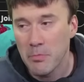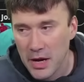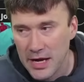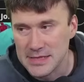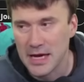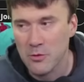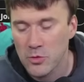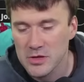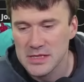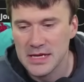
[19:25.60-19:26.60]
but I
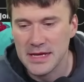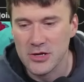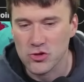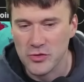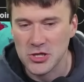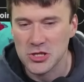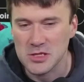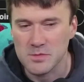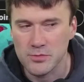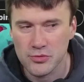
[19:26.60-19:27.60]
will say that aggression
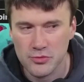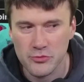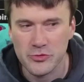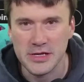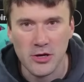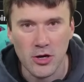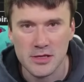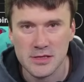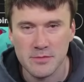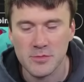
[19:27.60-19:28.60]
is pretty
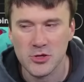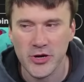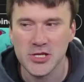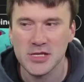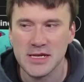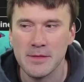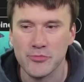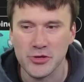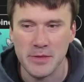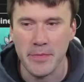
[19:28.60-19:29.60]
awesome. Aggression has gotten
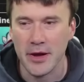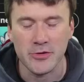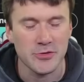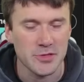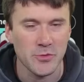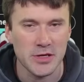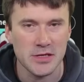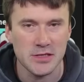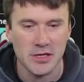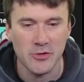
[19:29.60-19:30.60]
pretty bonkers in what it
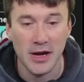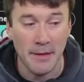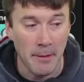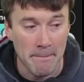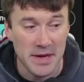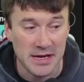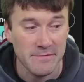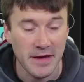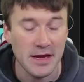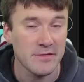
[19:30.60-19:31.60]
can do, and I'm a big
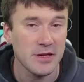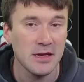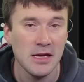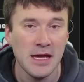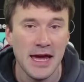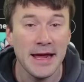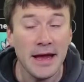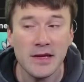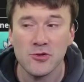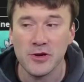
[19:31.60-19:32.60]
fan of it. And
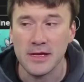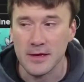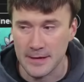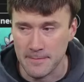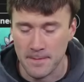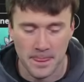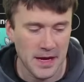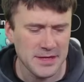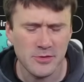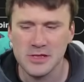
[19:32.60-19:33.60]
I agree. Like,
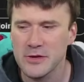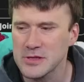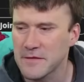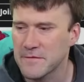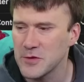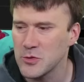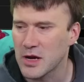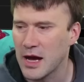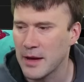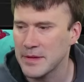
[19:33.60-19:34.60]
there was, there was a few
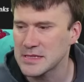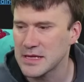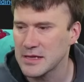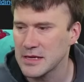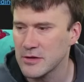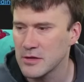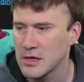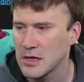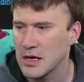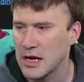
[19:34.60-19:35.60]
comments down here.
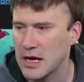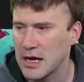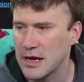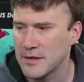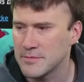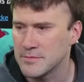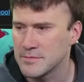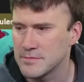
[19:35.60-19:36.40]
Um...